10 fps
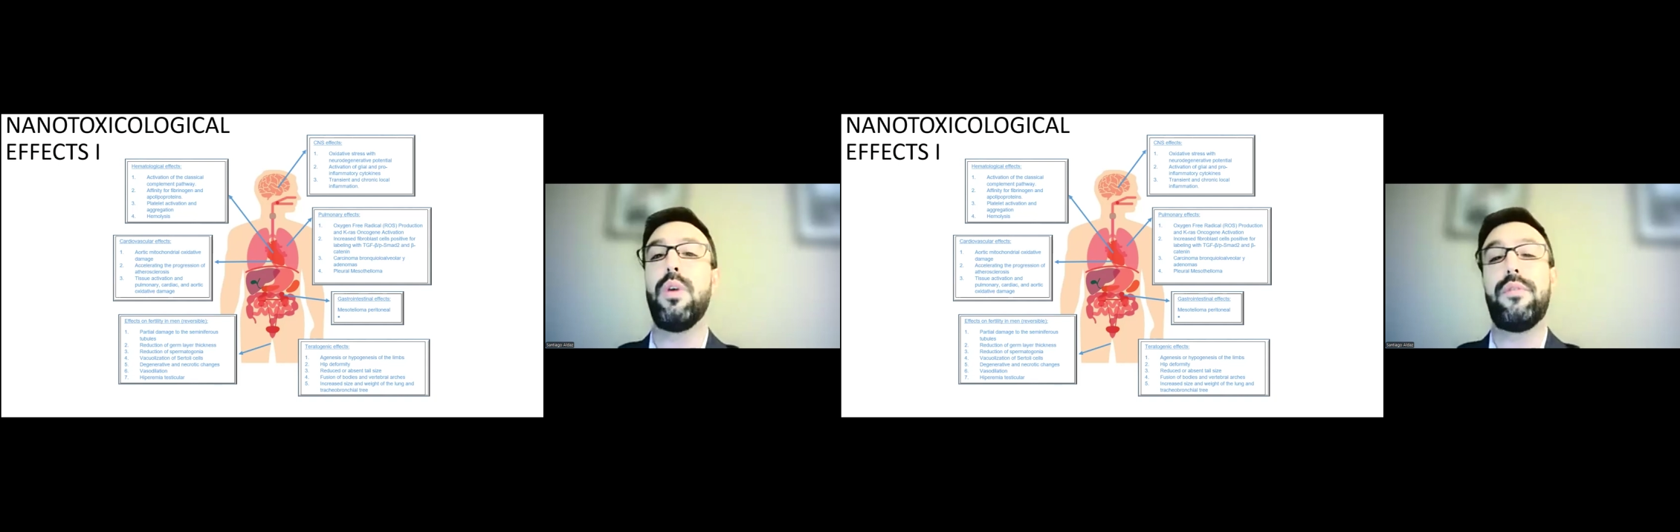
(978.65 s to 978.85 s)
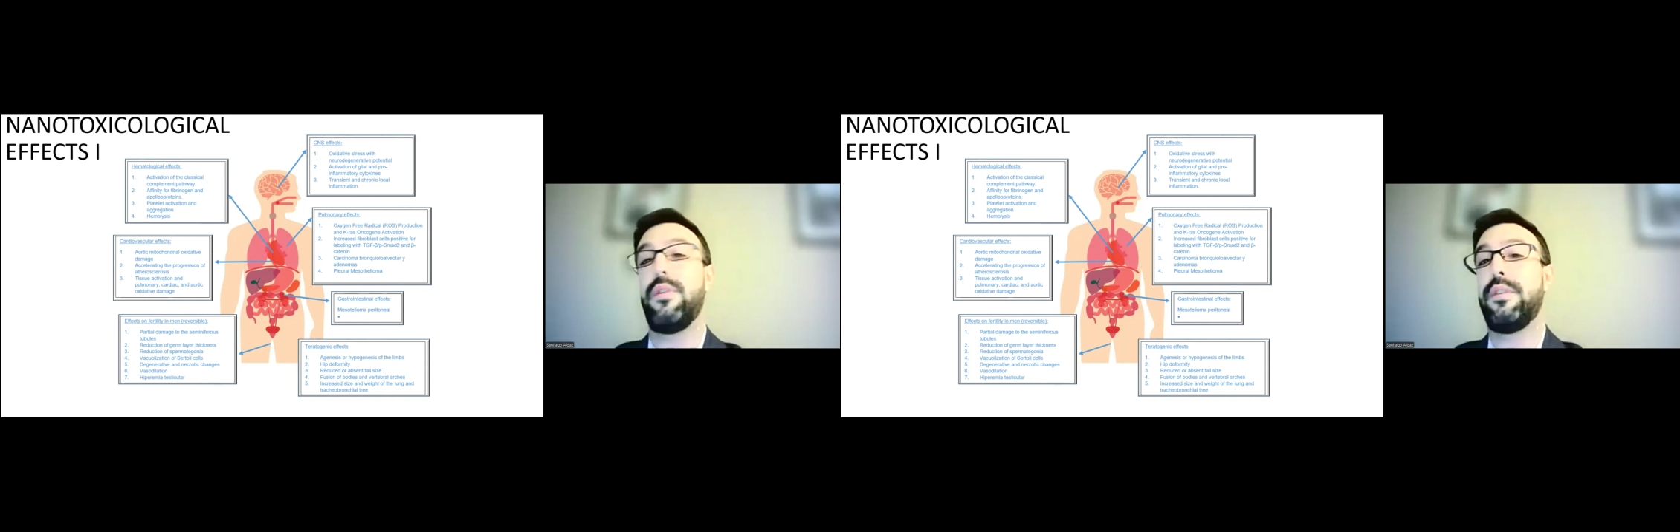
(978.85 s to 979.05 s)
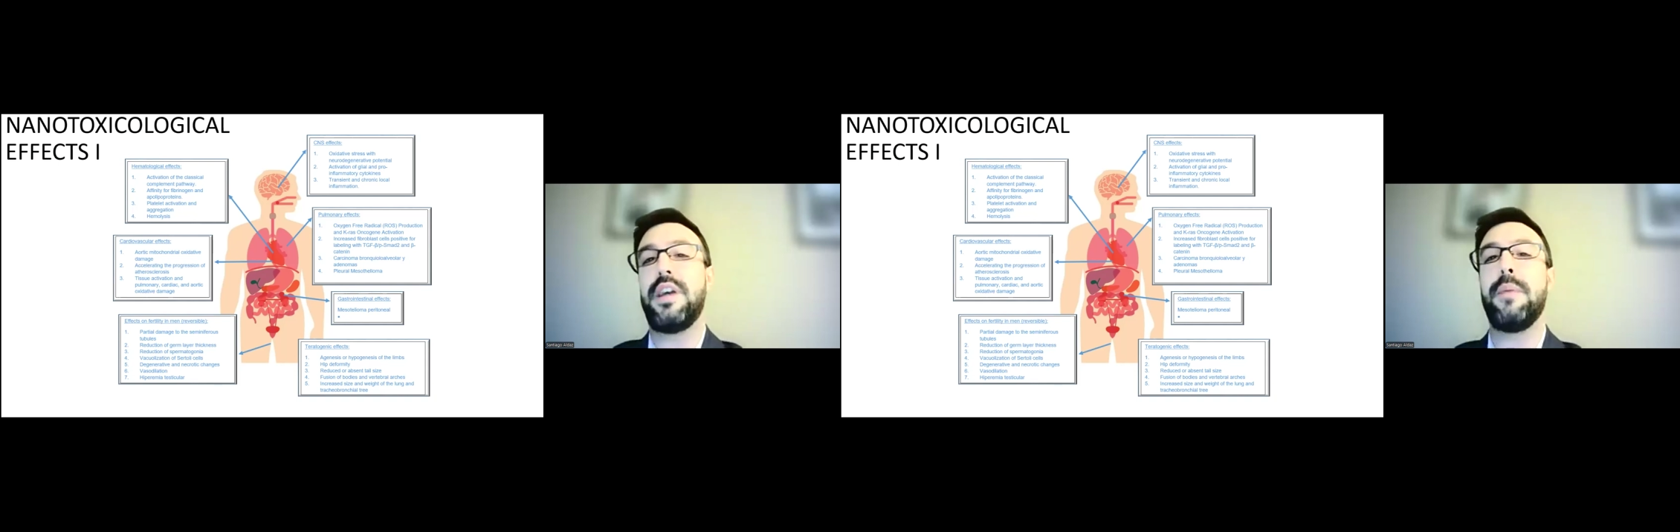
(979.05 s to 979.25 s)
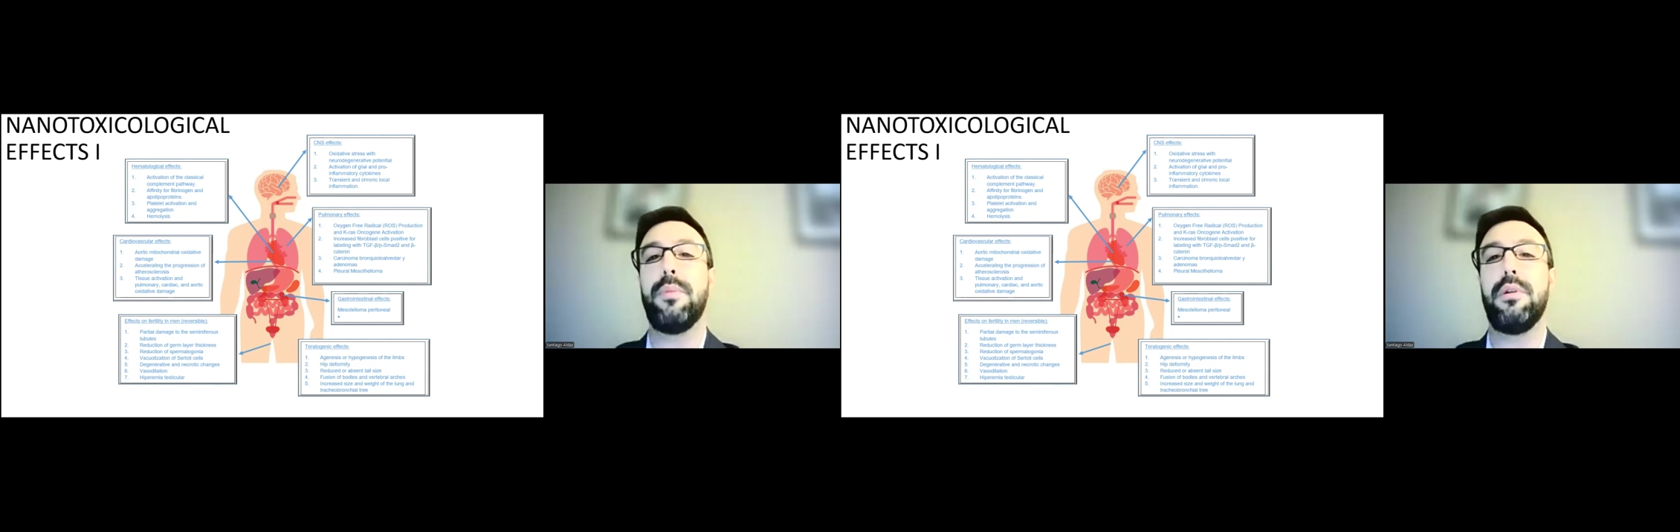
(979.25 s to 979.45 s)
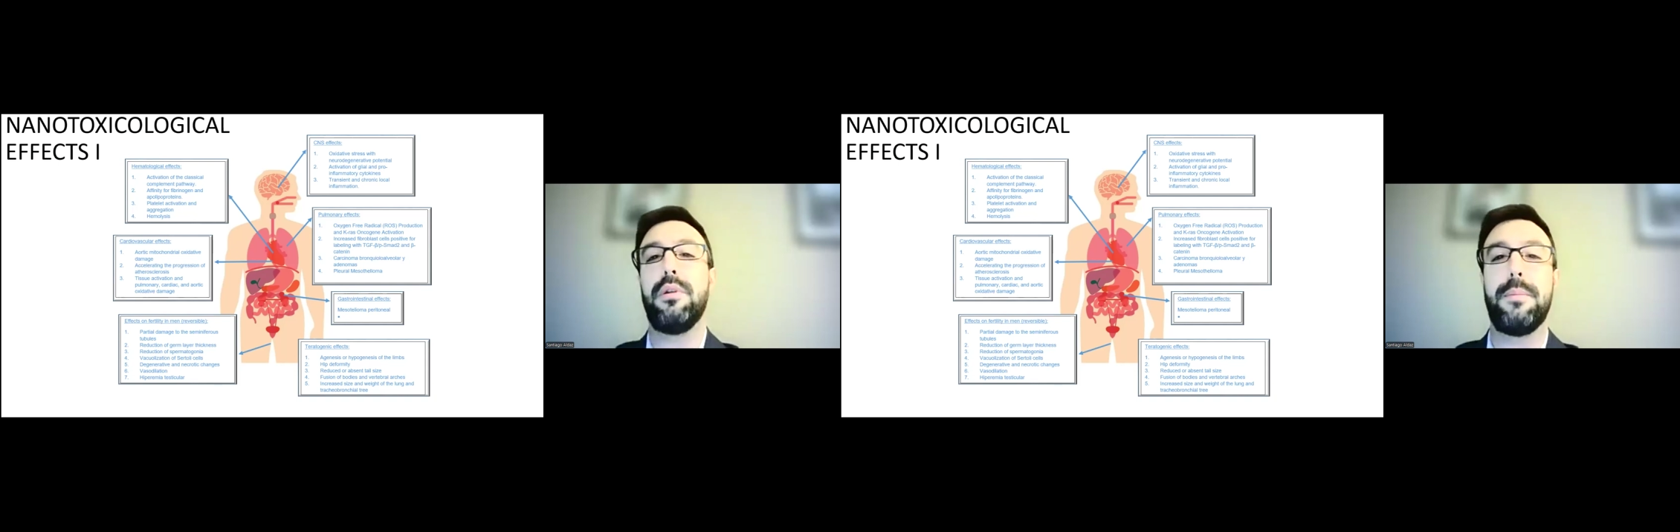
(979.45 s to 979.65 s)
for
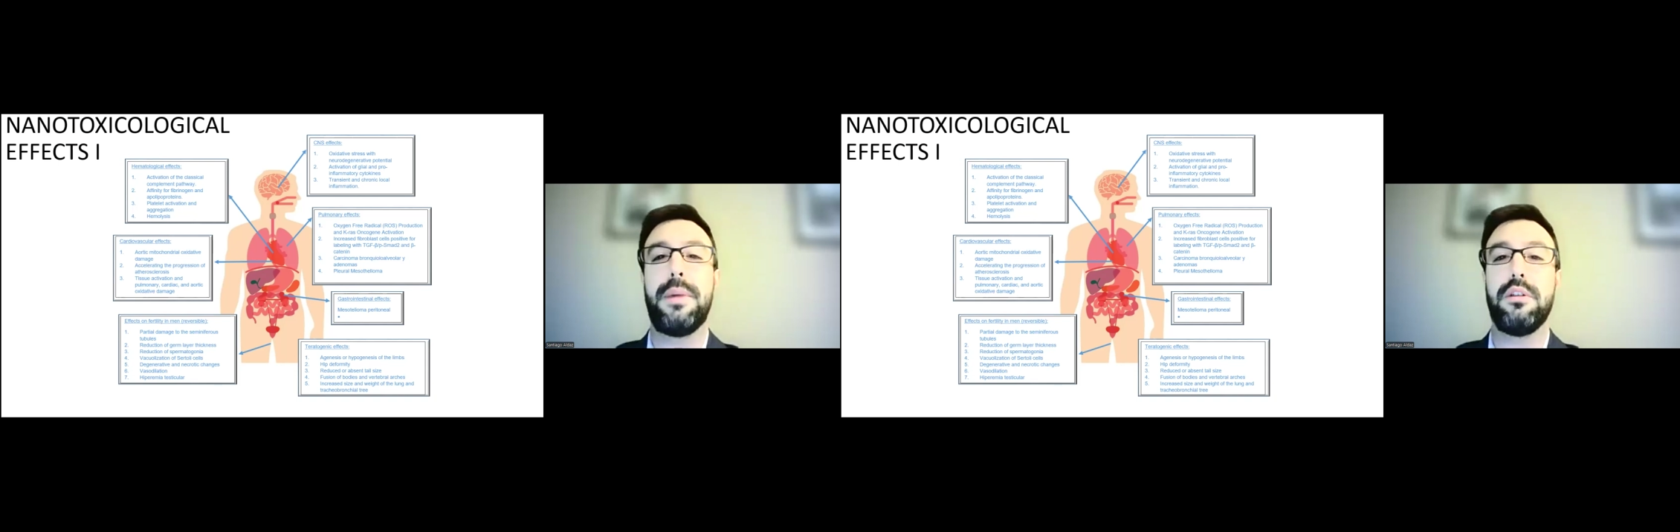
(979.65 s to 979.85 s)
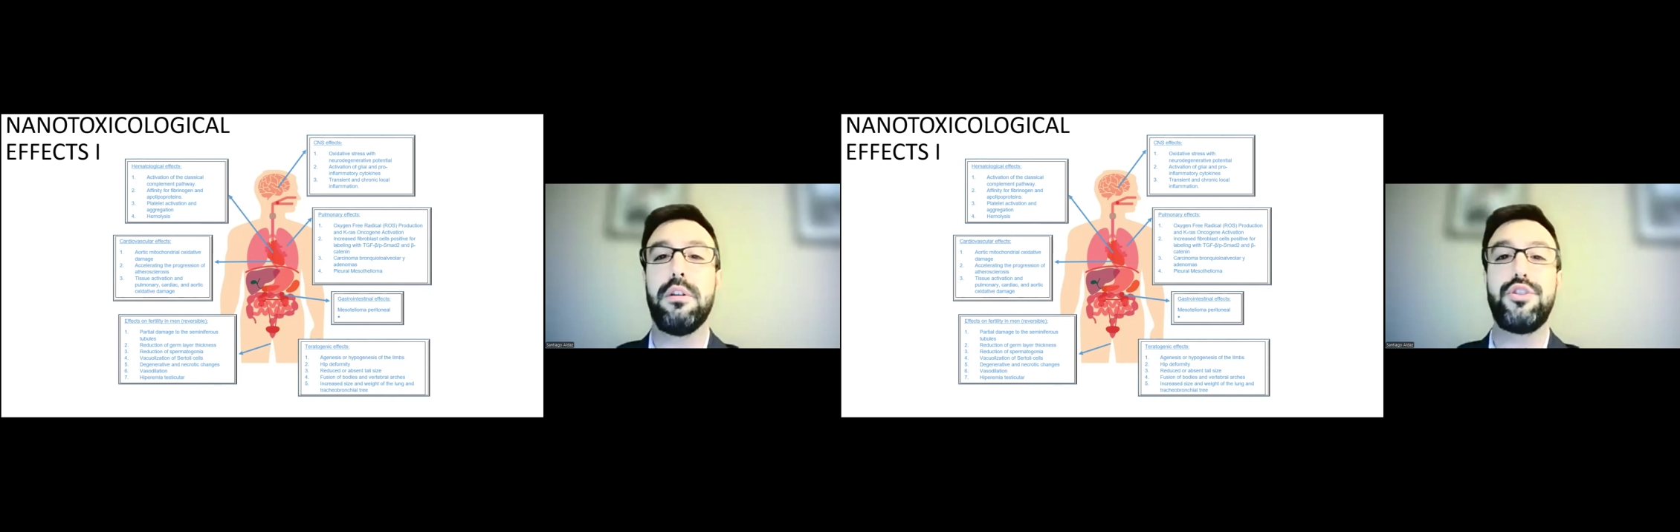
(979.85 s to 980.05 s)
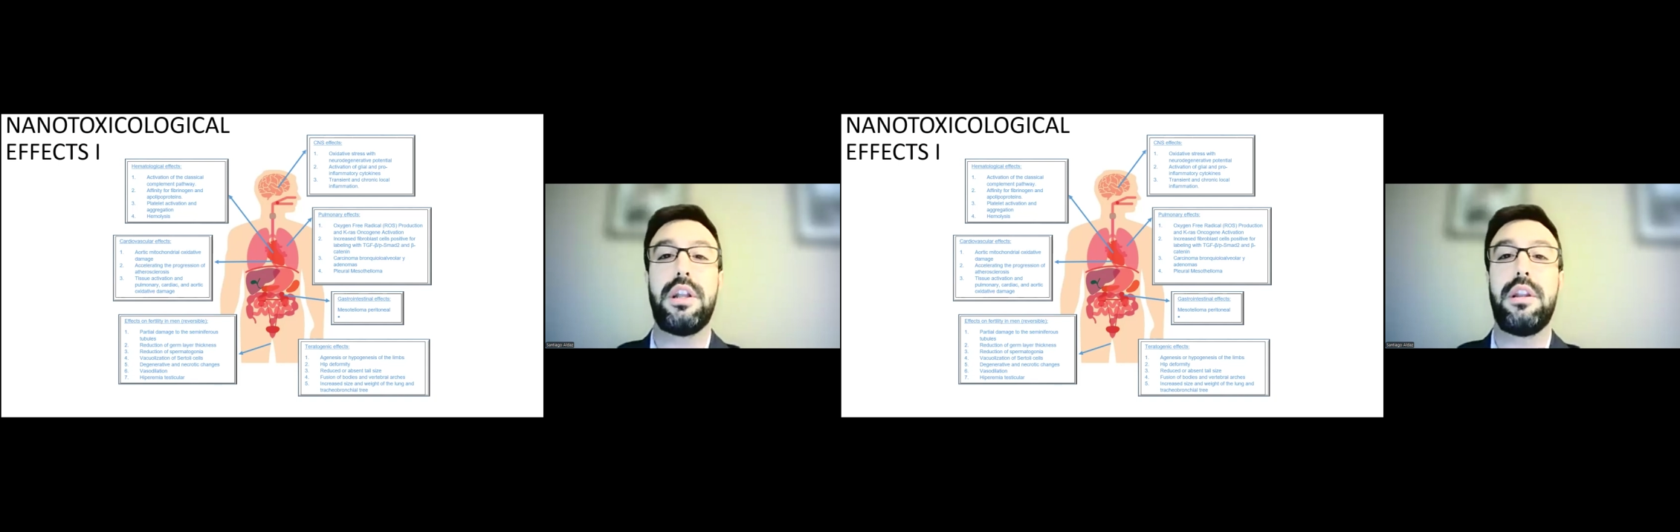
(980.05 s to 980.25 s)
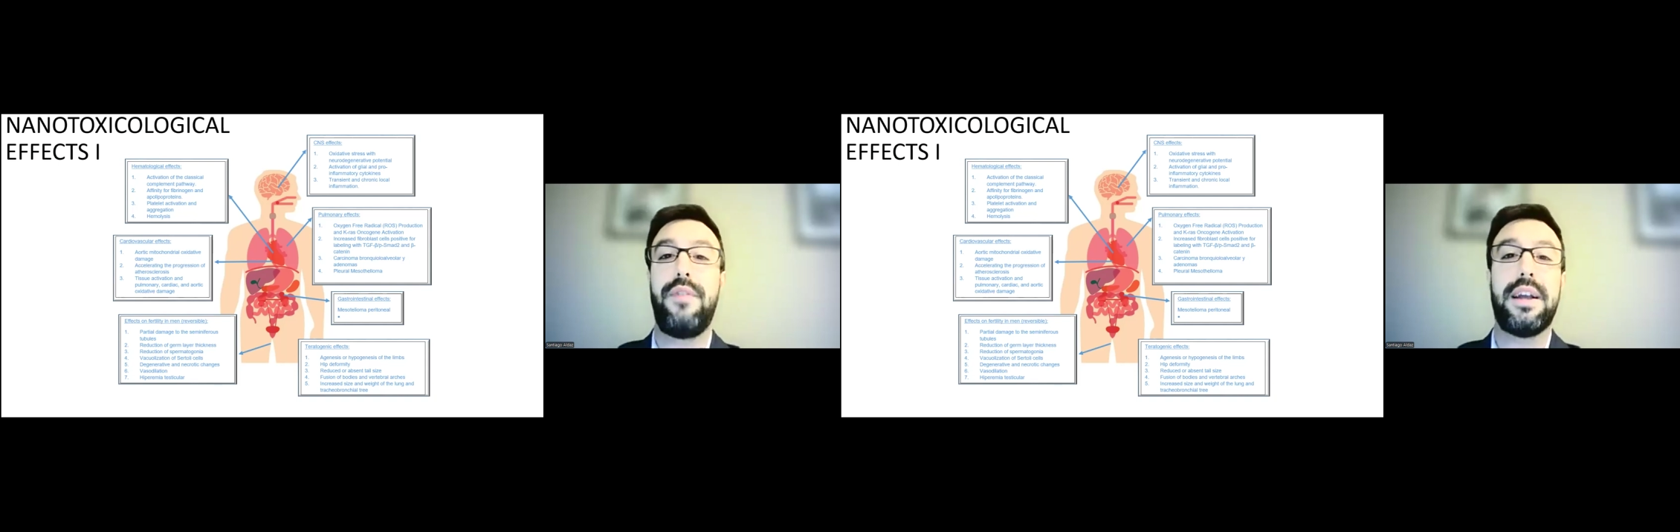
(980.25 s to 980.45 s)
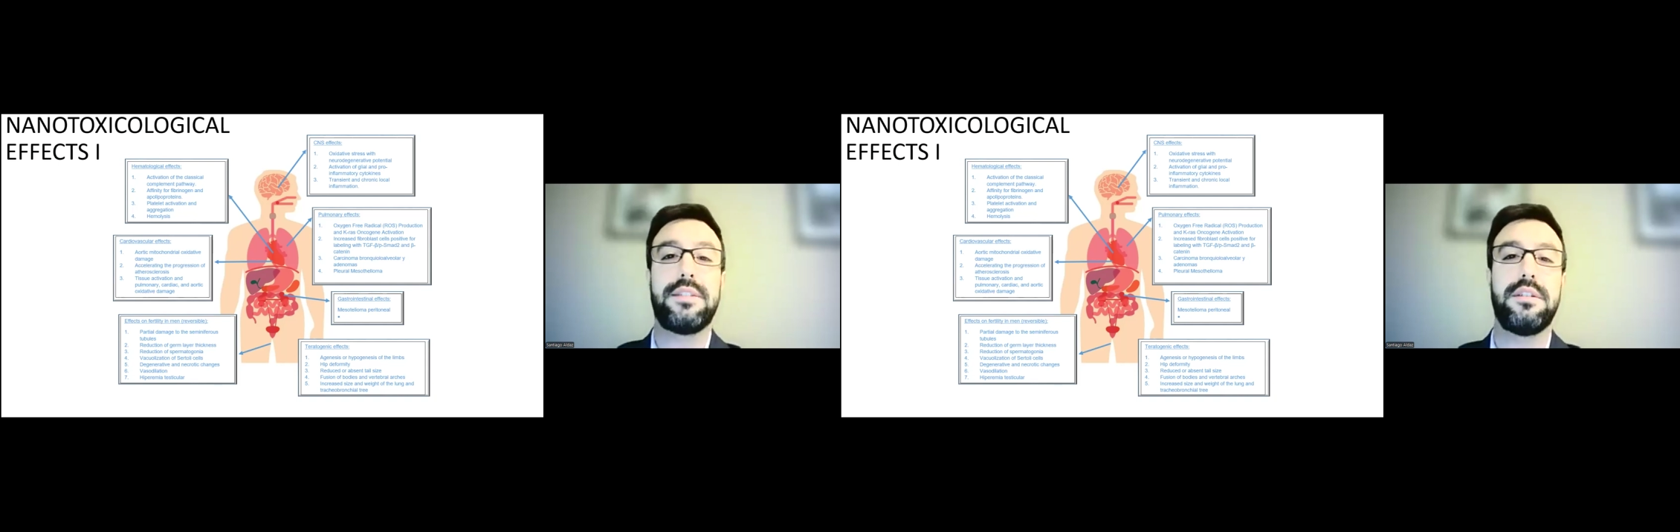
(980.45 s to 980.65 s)
example, hematological
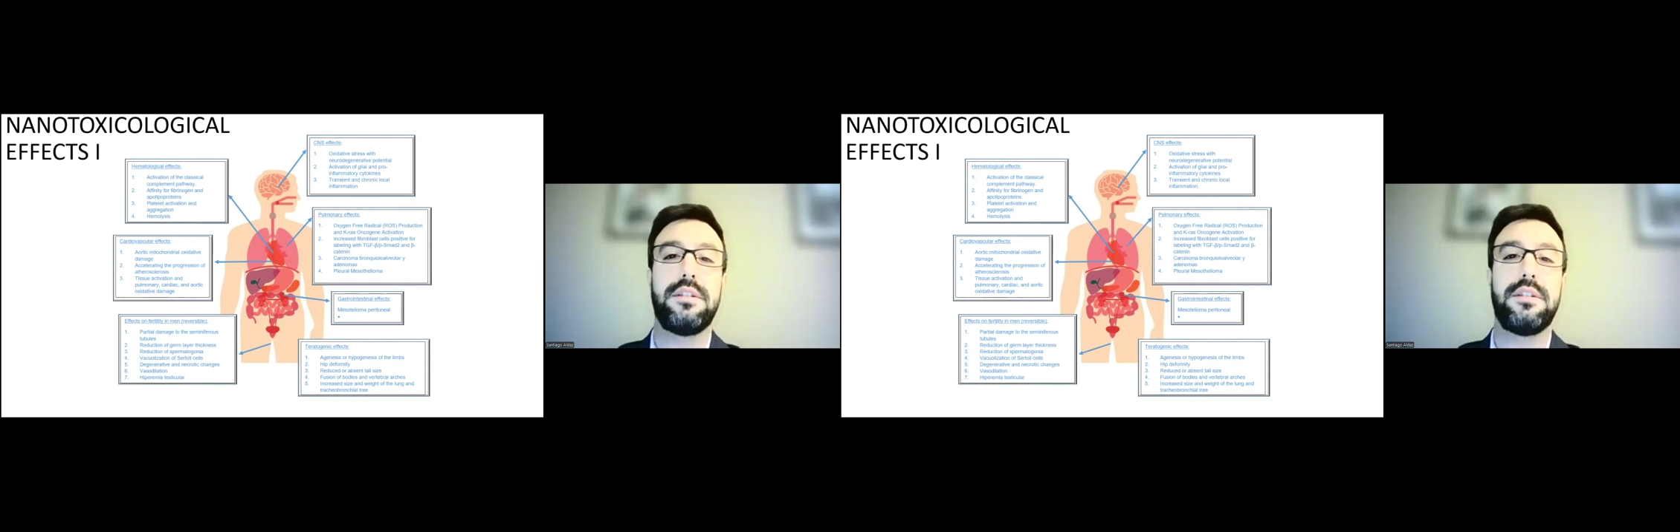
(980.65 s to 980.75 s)
effects,